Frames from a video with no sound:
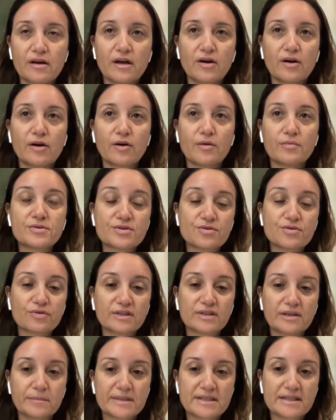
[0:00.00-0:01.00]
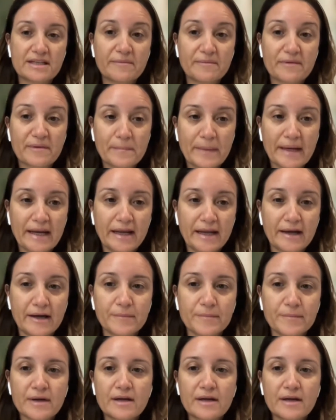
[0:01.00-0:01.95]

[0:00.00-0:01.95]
obstructive sleep apnea.